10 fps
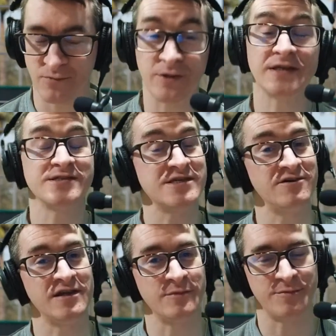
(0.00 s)
We can see it
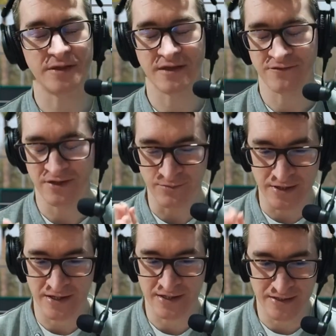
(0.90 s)
on MLB TV, we're
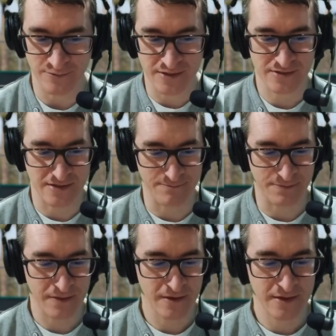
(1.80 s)
lucky. But
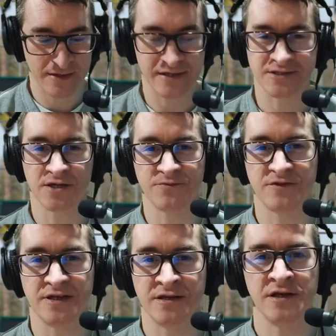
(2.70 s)
yes,
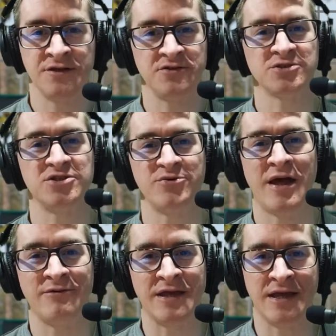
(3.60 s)
hopefully lots of you
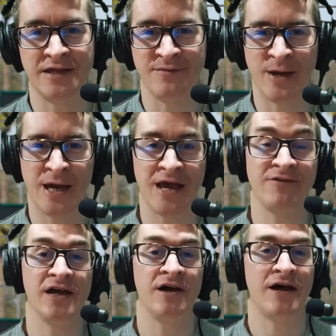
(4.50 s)
out there in the Bay
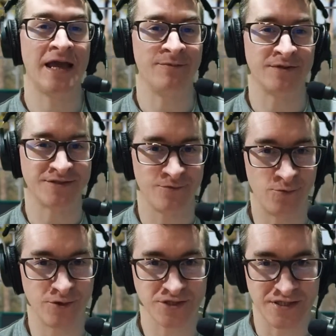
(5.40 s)
Area are able to
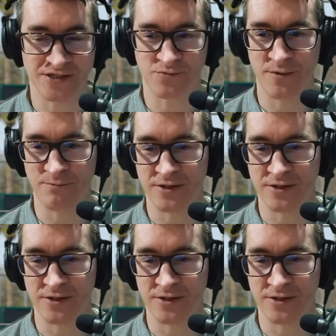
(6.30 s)
watch this one.